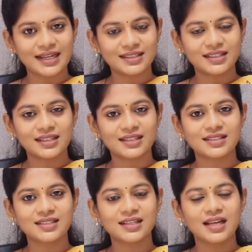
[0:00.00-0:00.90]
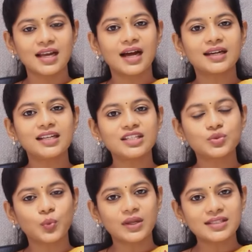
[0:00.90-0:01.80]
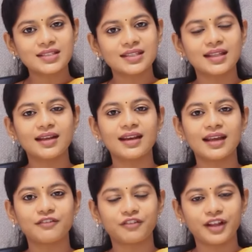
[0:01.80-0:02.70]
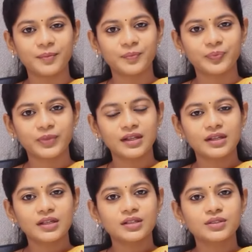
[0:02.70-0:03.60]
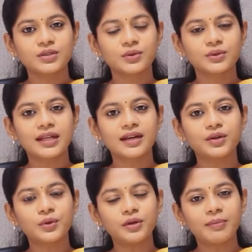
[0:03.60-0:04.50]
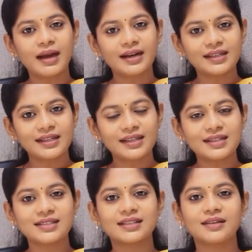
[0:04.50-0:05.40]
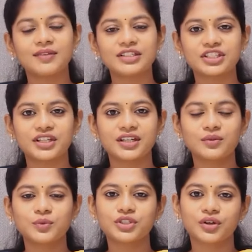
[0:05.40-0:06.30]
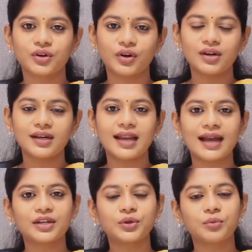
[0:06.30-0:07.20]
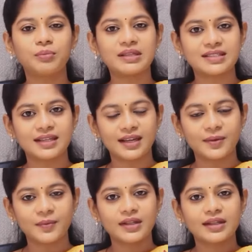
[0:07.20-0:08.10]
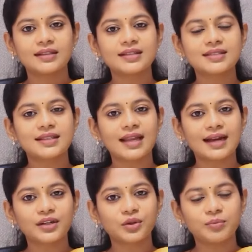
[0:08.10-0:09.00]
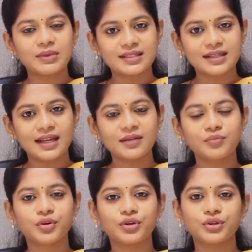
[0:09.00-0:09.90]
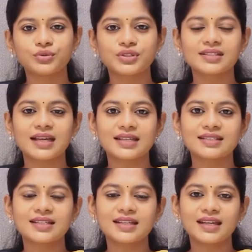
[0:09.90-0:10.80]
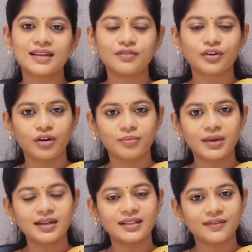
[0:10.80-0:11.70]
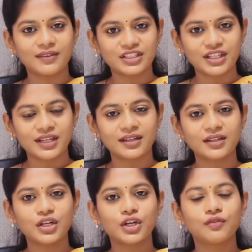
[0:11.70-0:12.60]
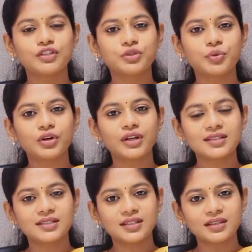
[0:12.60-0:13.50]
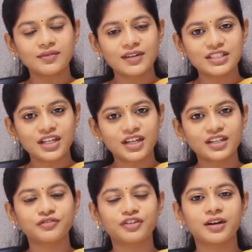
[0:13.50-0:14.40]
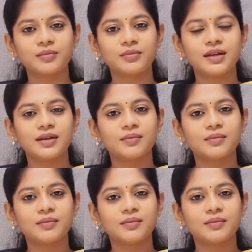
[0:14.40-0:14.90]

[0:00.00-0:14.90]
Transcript: candidiasis at least once in their lifetime. So there are good bacteria in the vagina which are called lactobacilli. This lactobacilli produces acidic environment in the vagina which protects the vagina from